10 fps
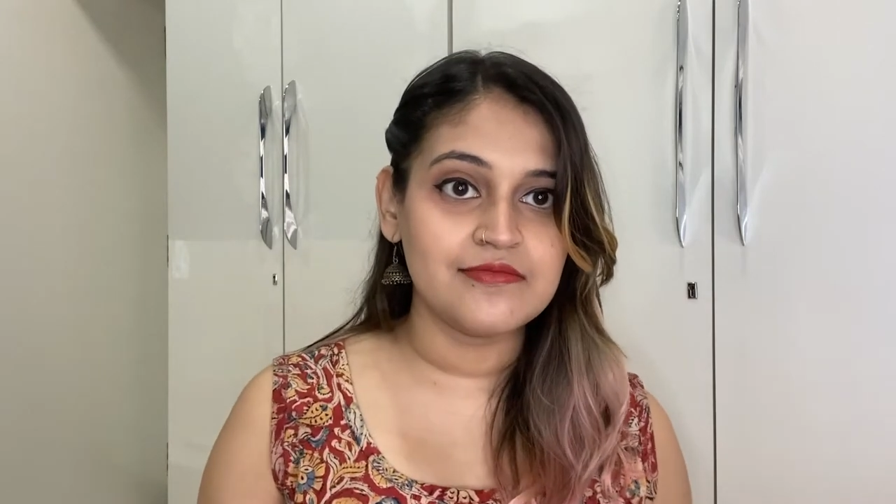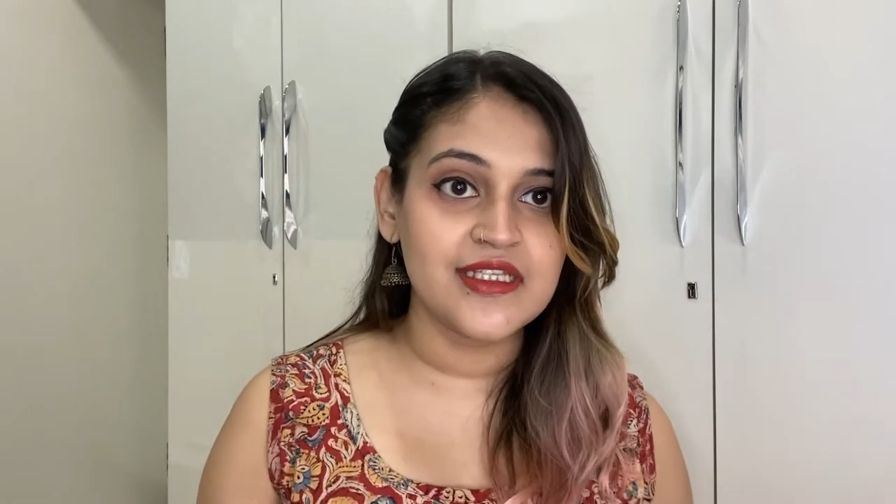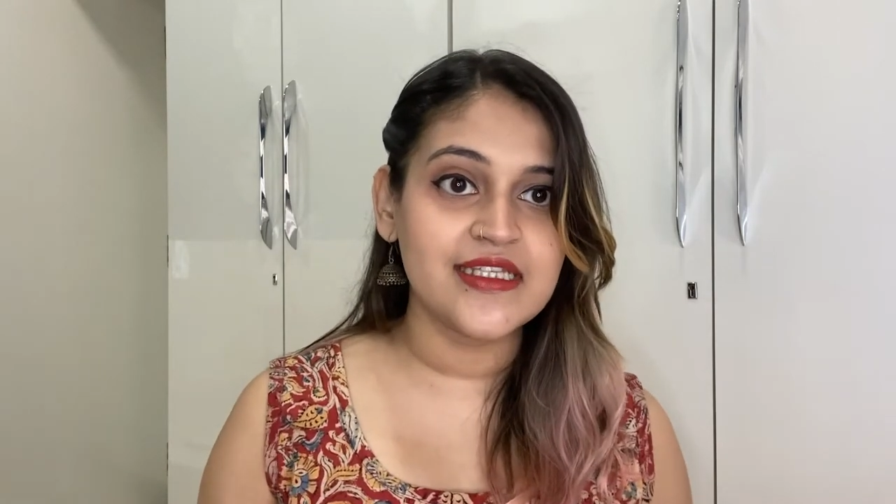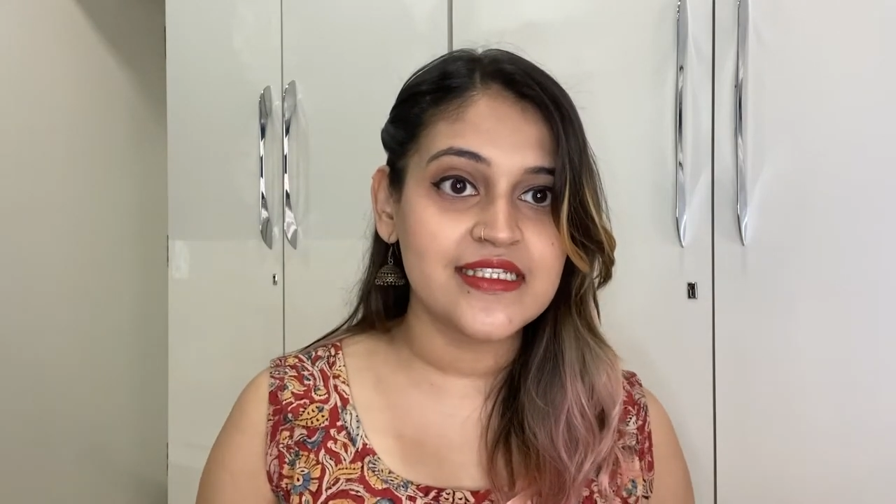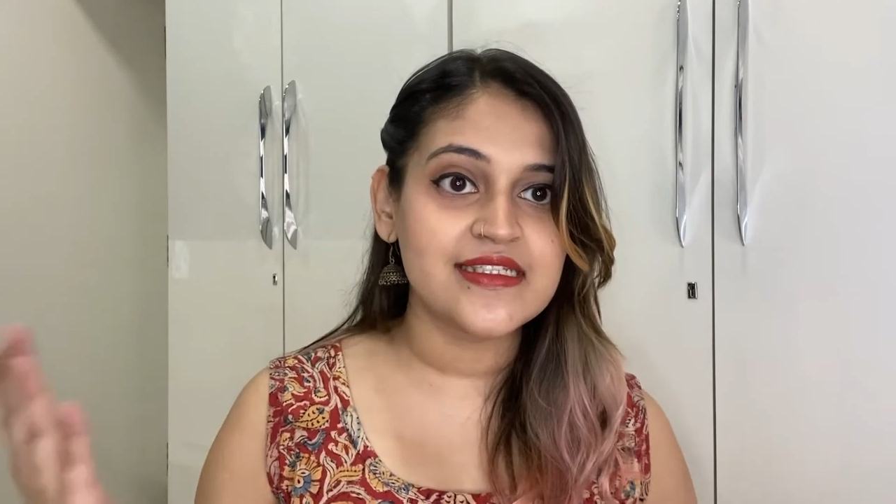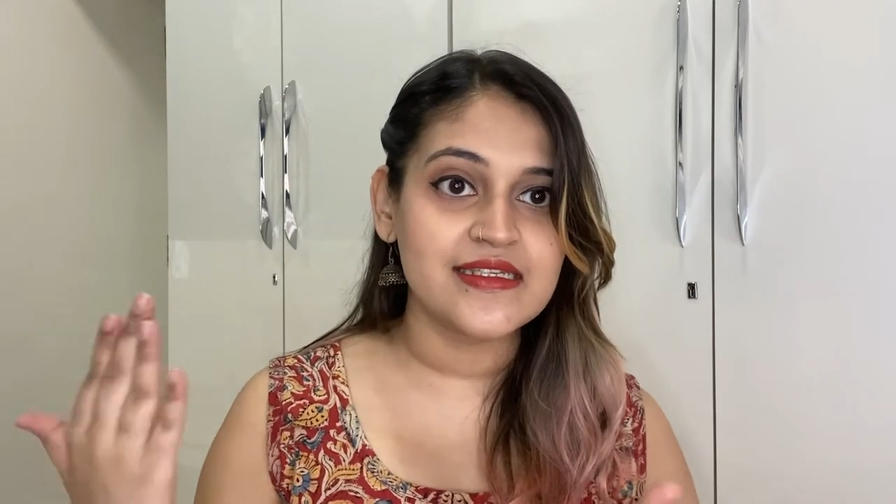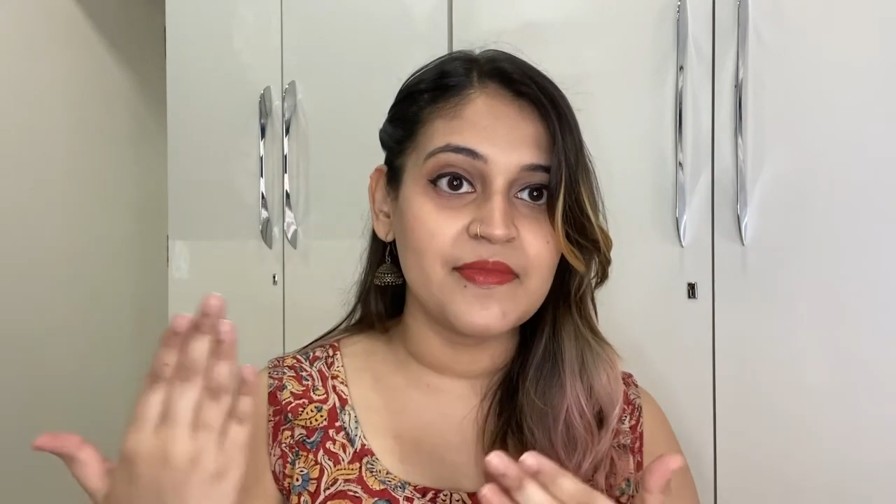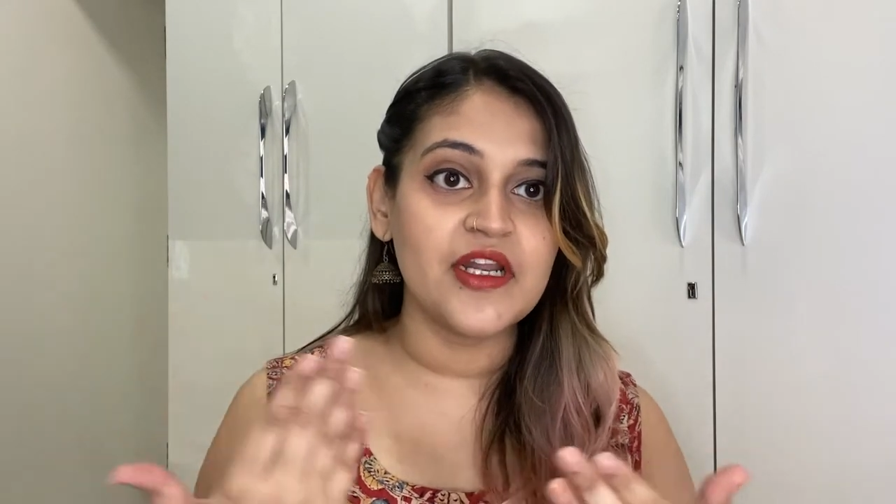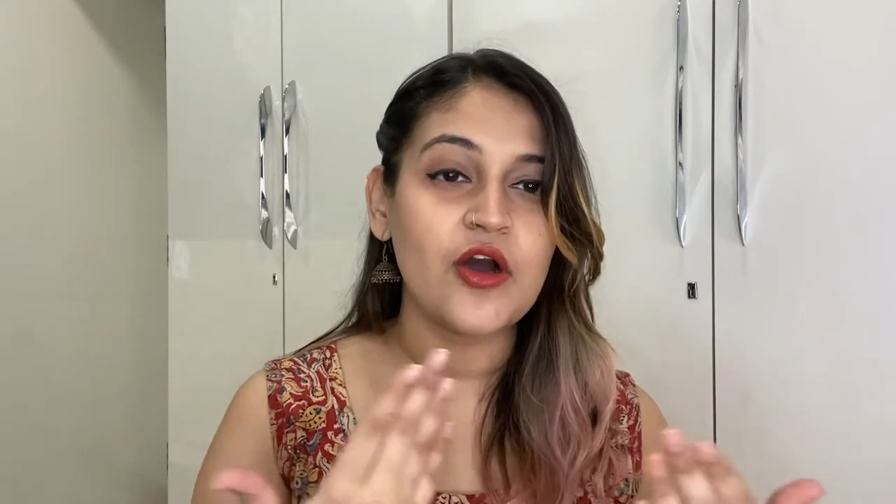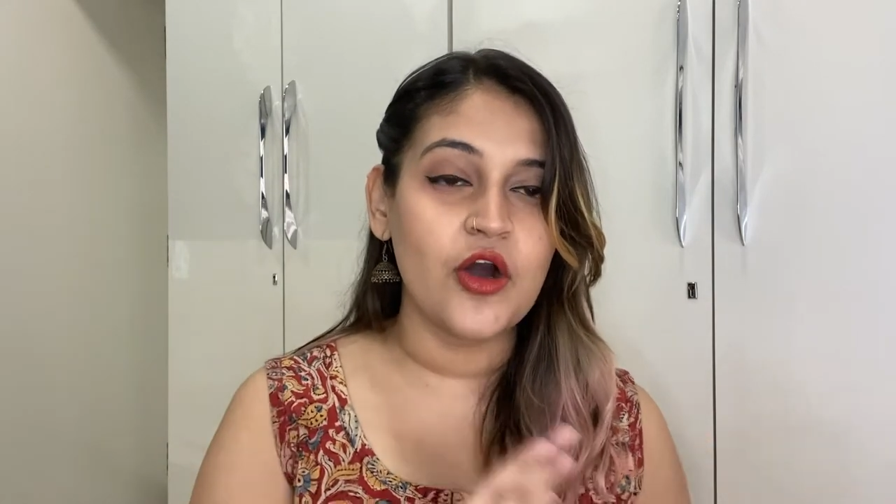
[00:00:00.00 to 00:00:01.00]
in this
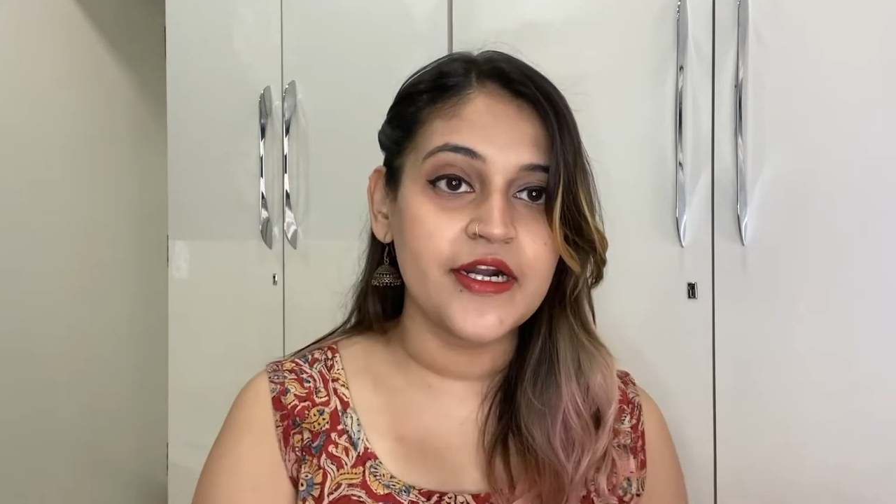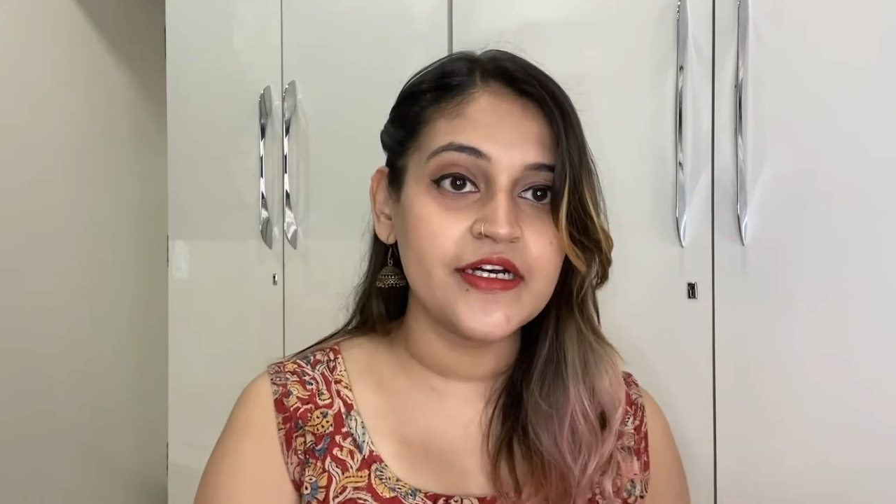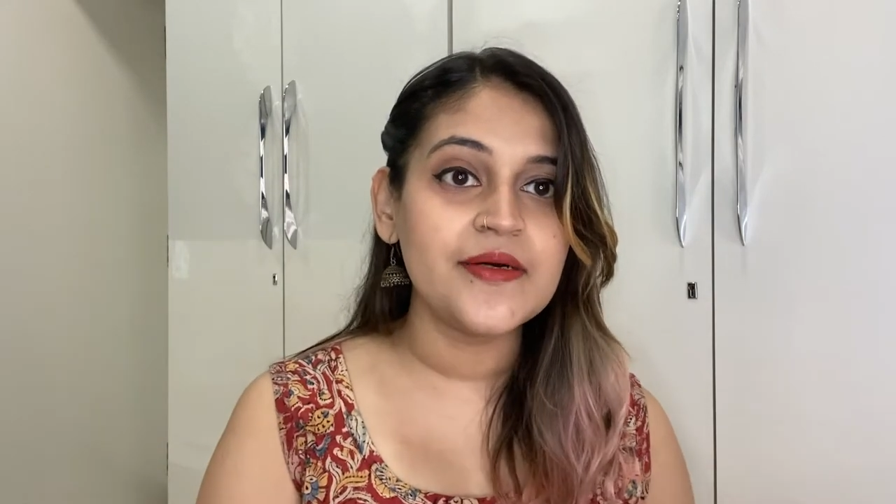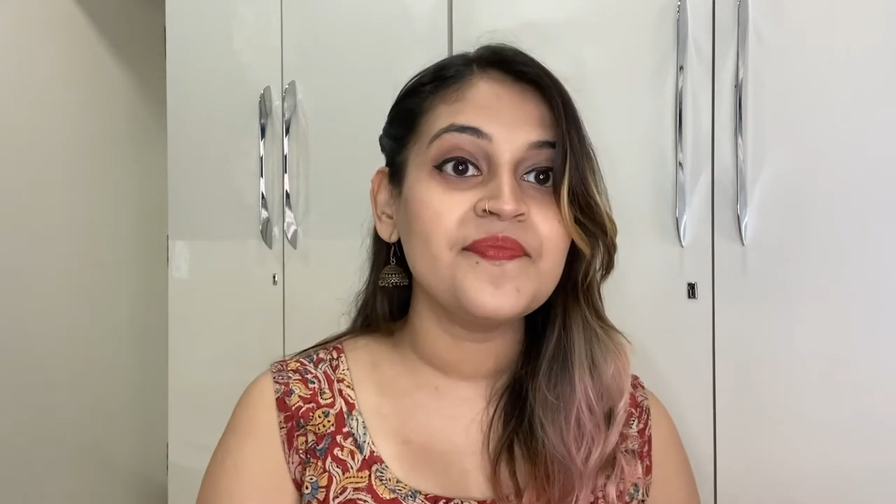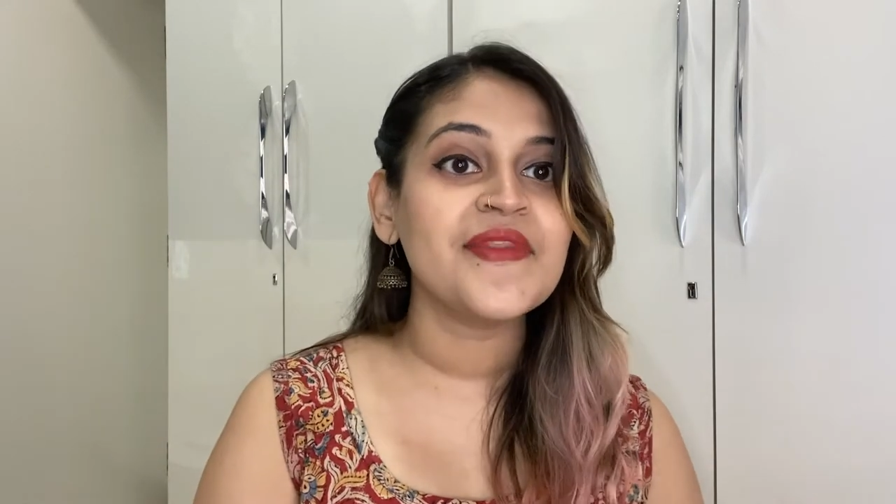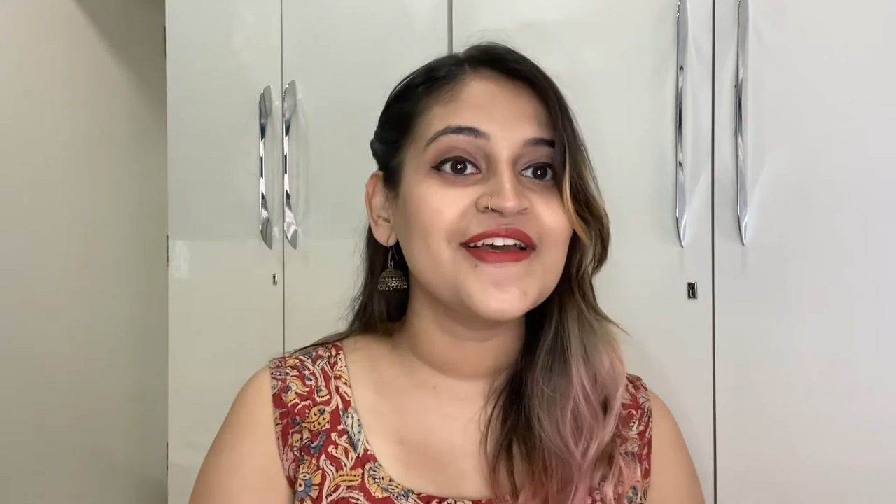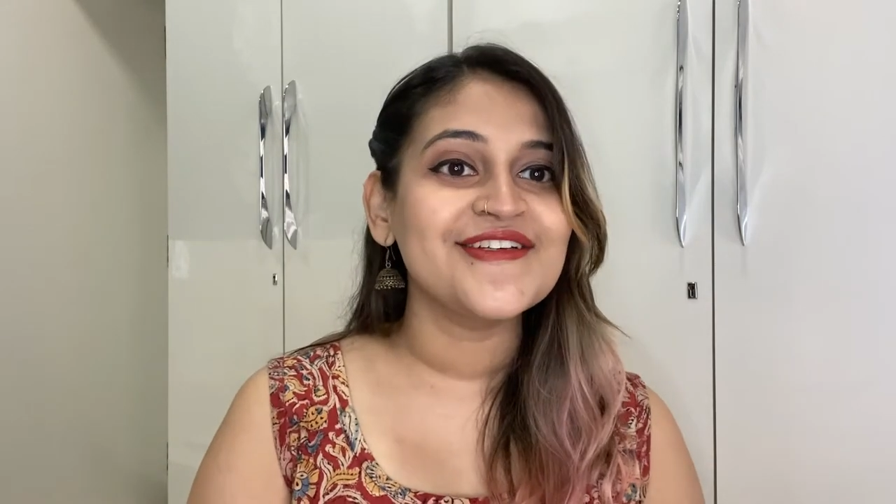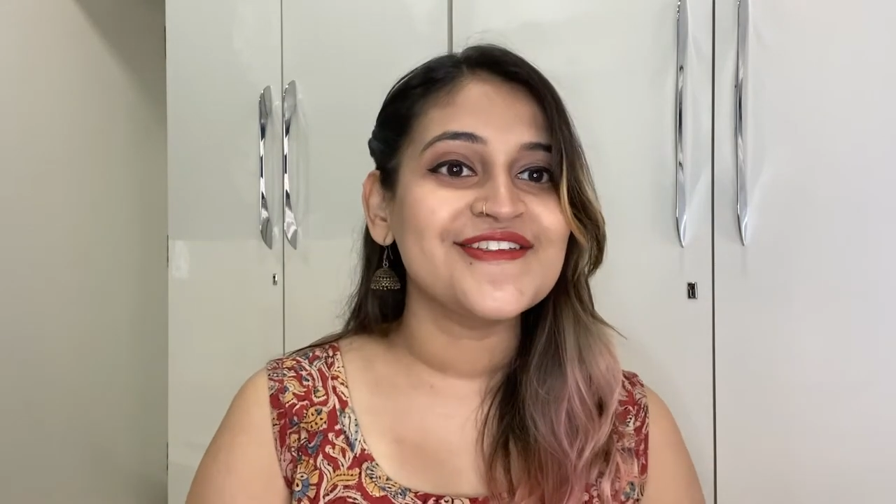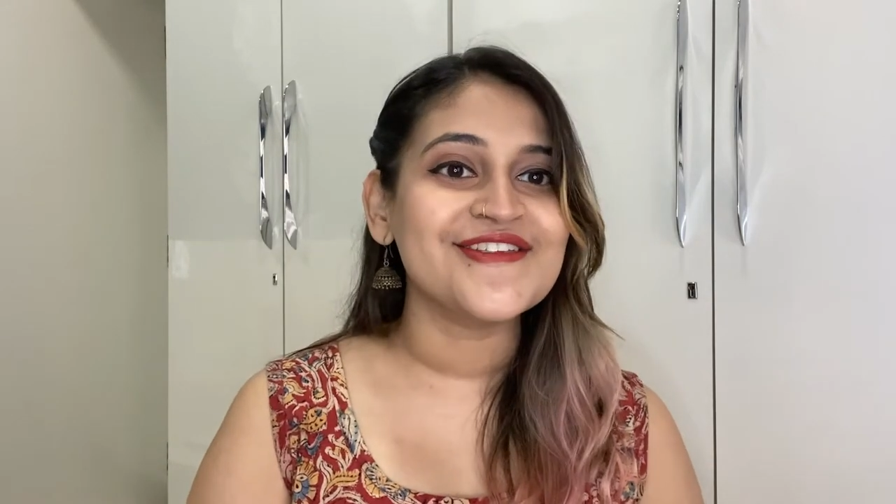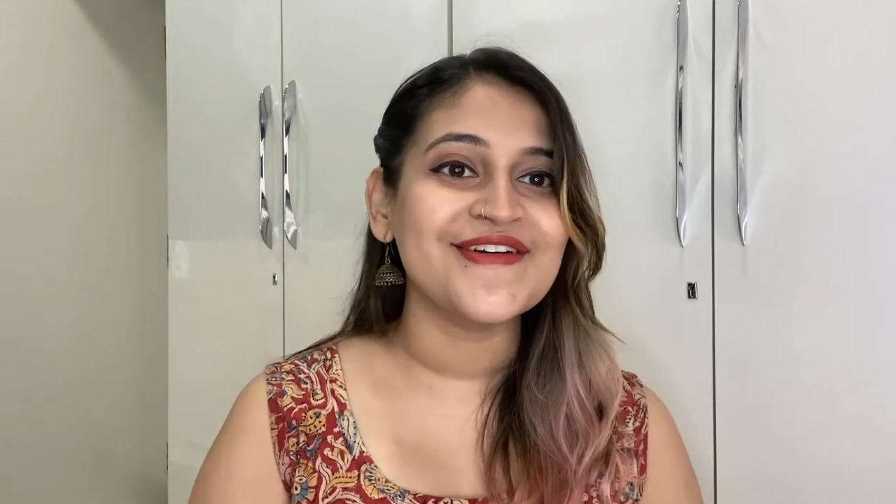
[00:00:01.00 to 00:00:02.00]
similar order.
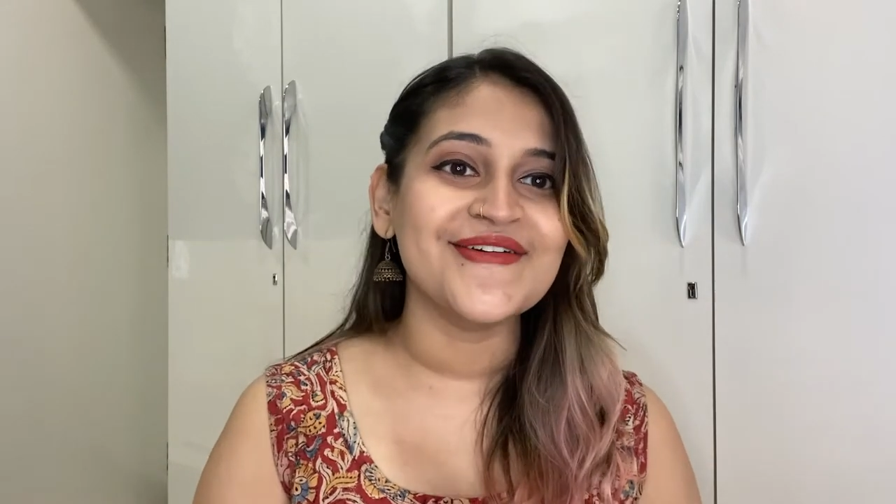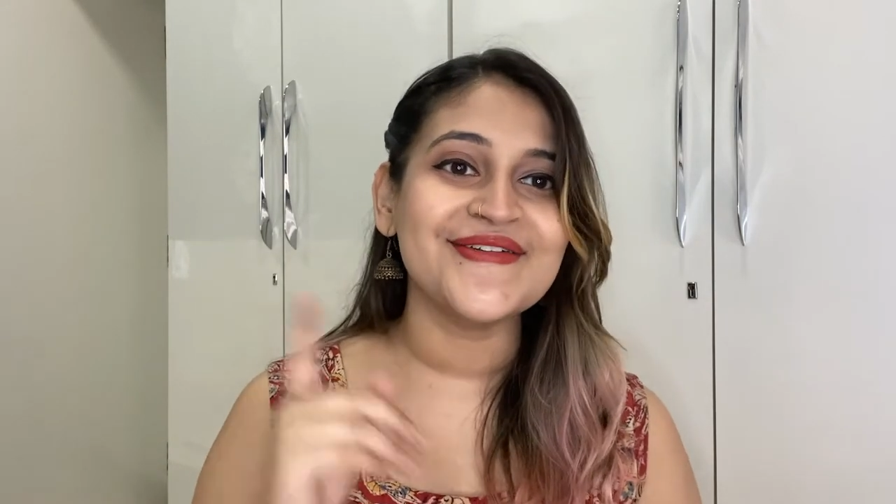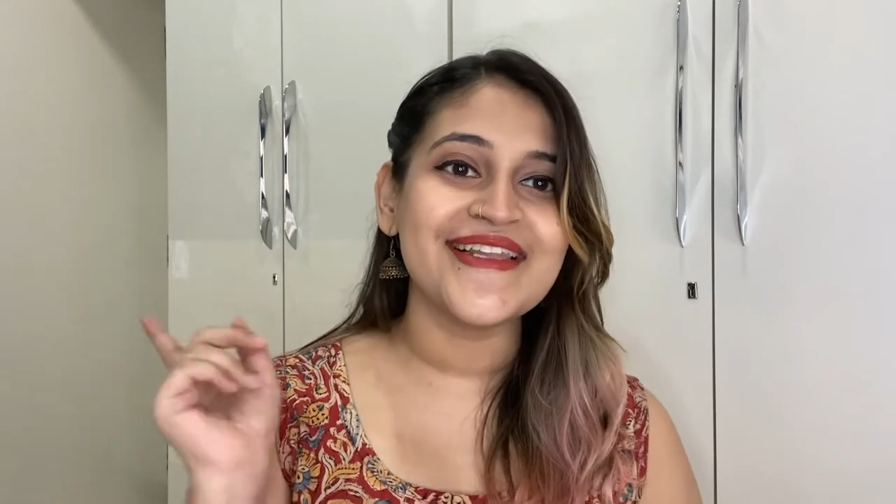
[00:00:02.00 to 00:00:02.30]
So